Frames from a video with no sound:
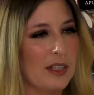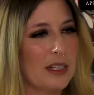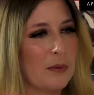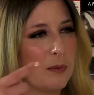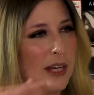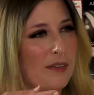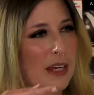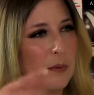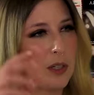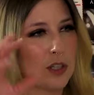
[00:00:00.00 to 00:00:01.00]
in this one, we have
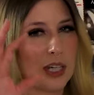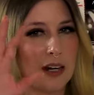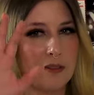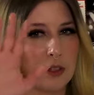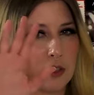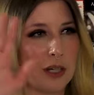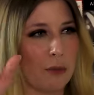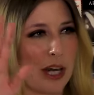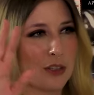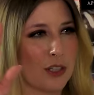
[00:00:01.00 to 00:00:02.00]
that one shot of the tree
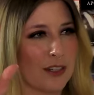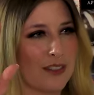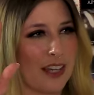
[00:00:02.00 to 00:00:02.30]
branches